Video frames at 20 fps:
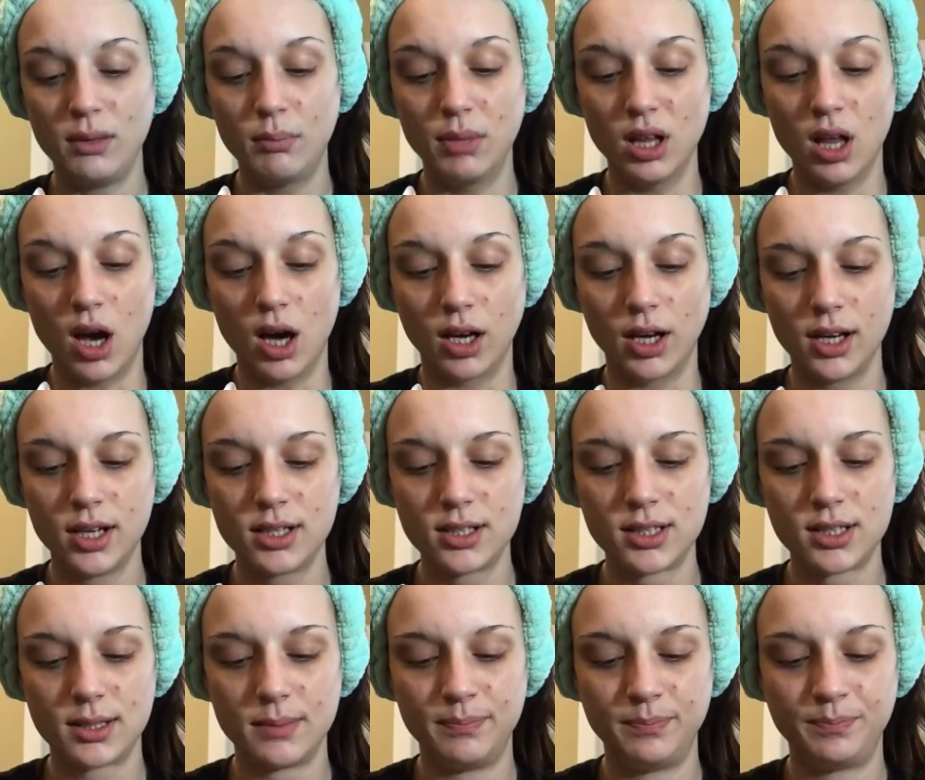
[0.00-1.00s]

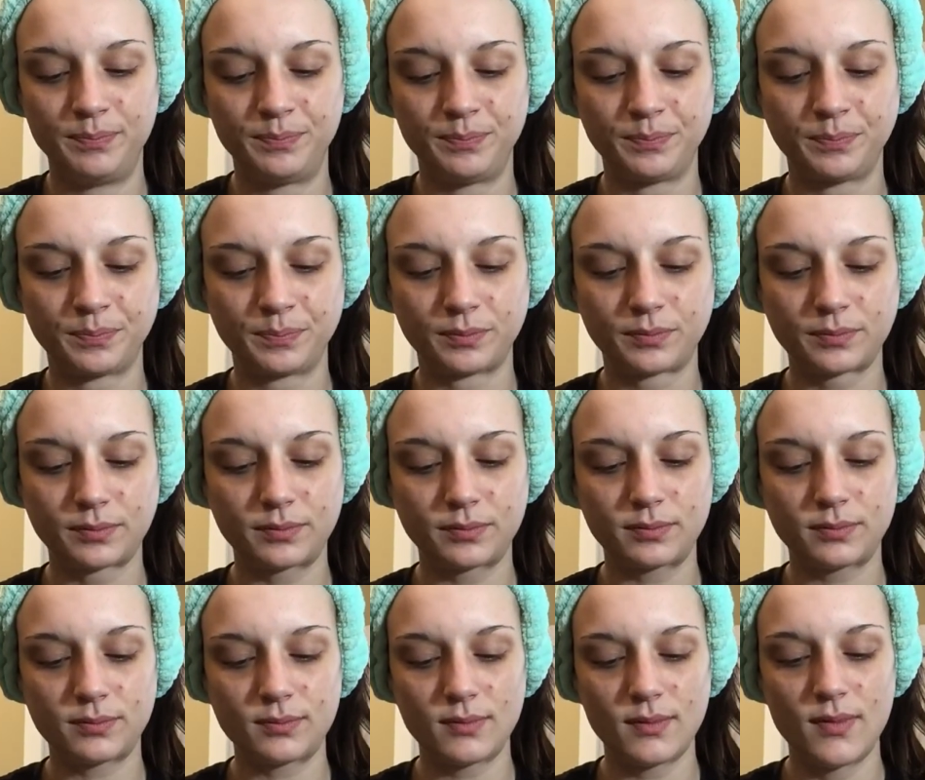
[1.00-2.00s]
bloggers.
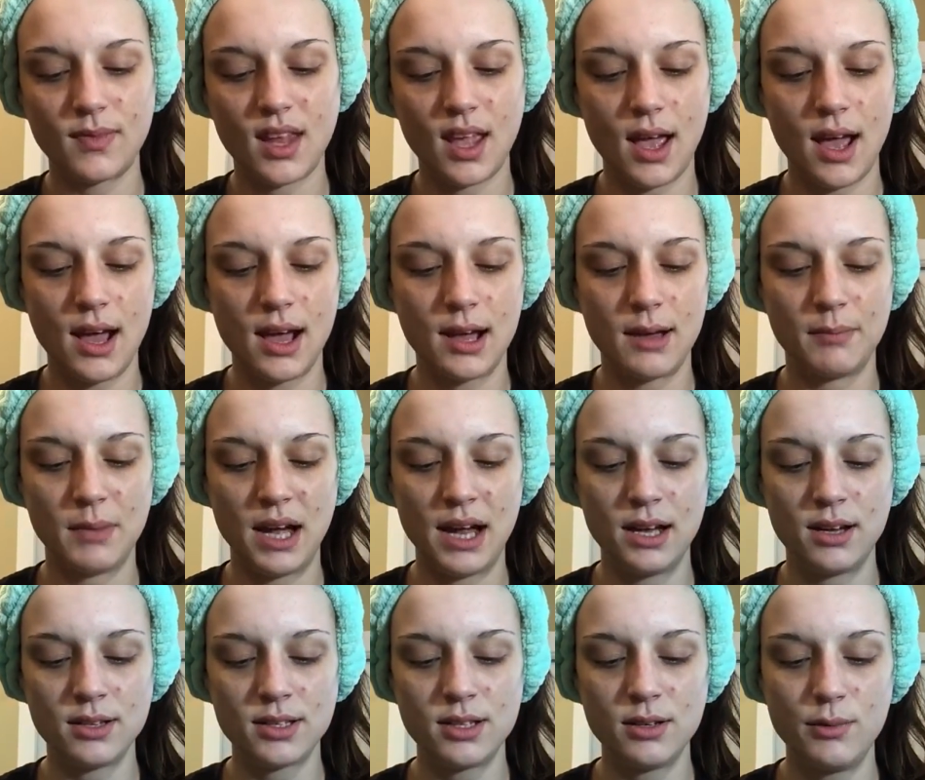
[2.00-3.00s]
I
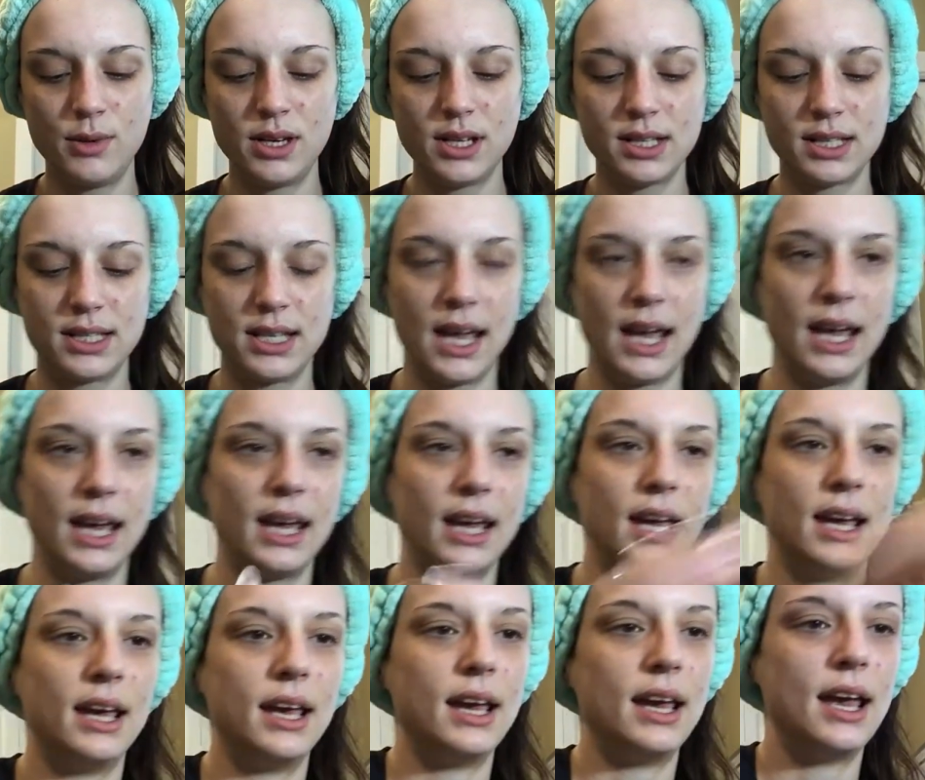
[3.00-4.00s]
also want to say
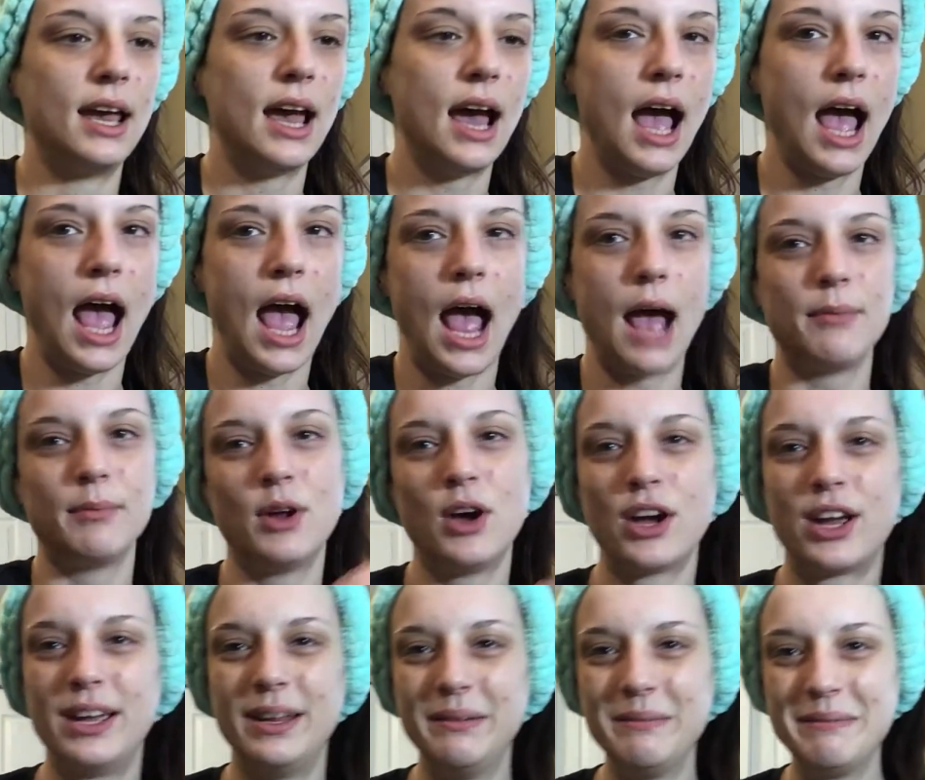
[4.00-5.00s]
I'm
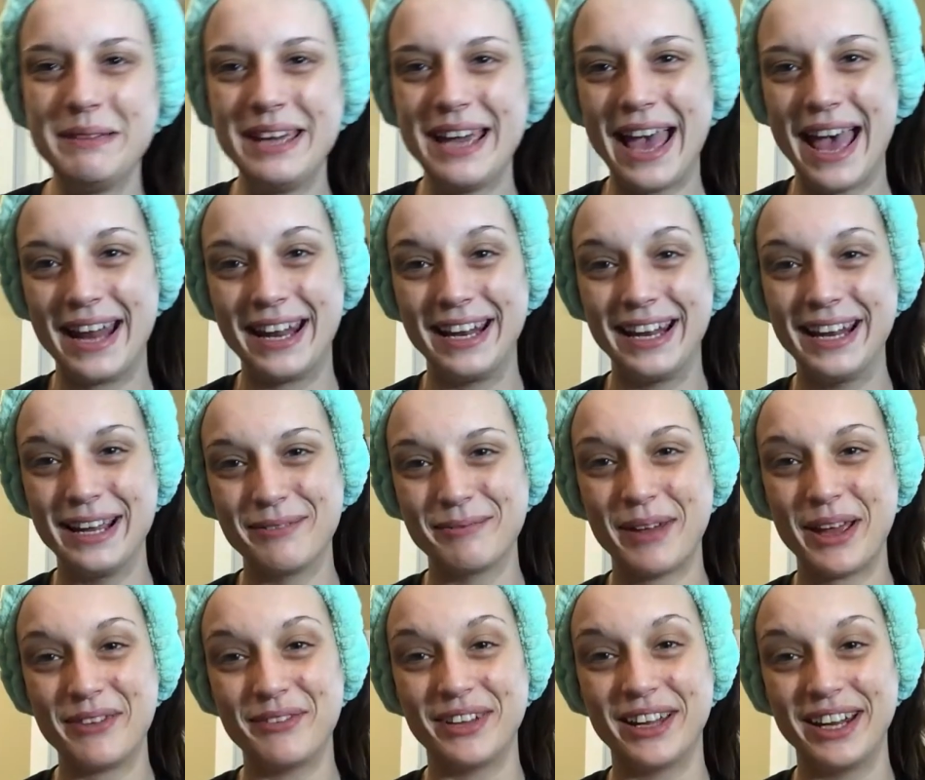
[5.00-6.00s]
not going to be editing
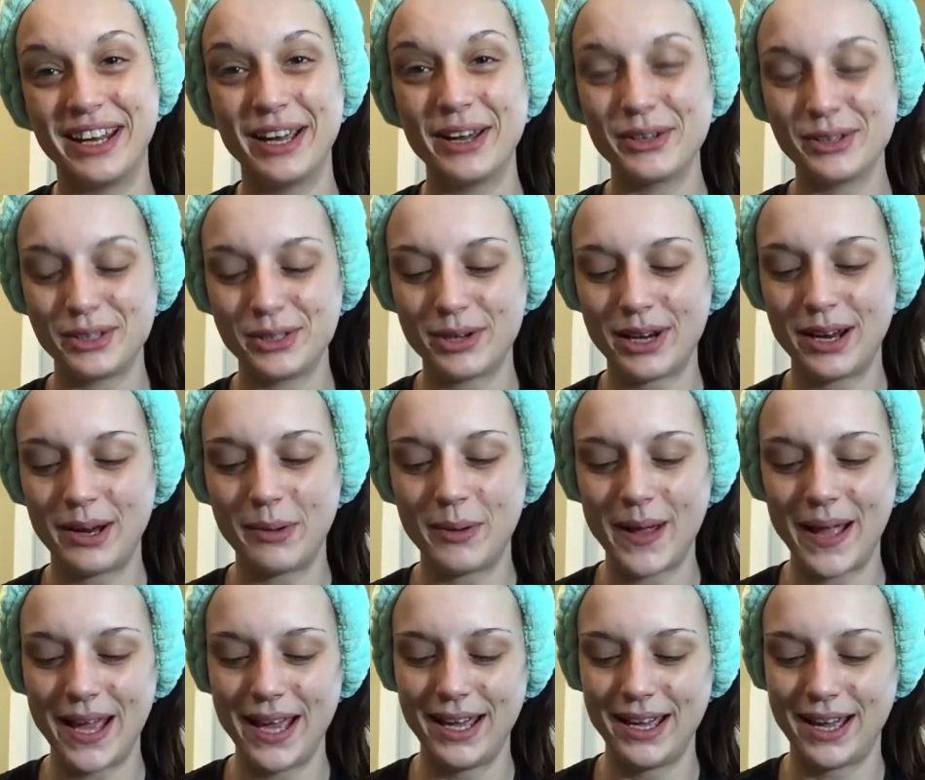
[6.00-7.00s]
my videos right
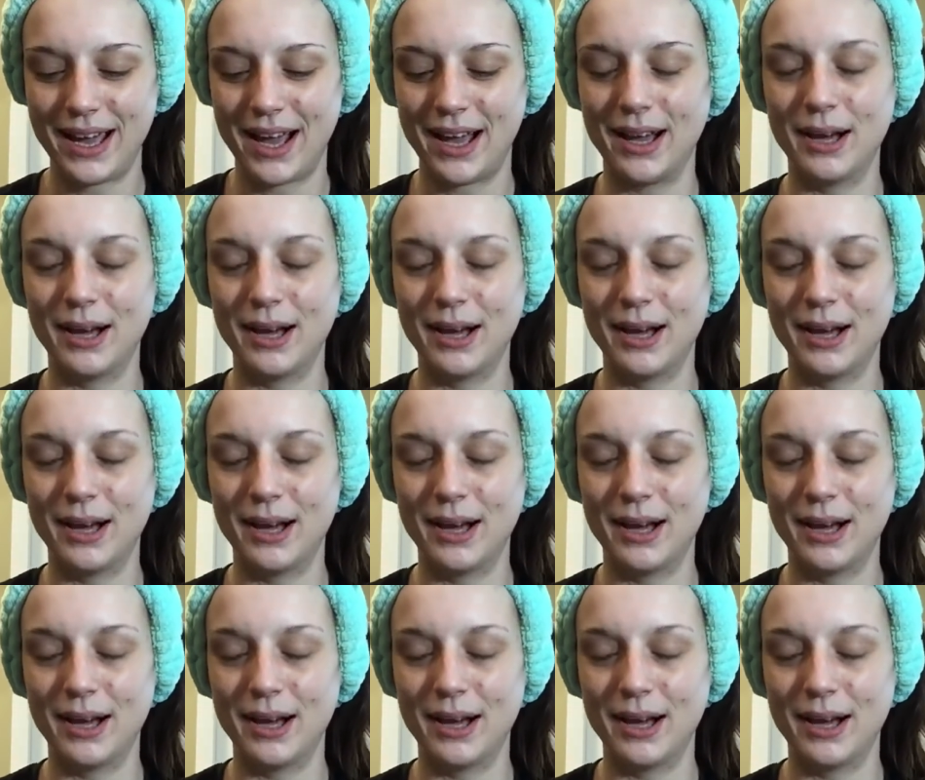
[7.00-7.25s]
away.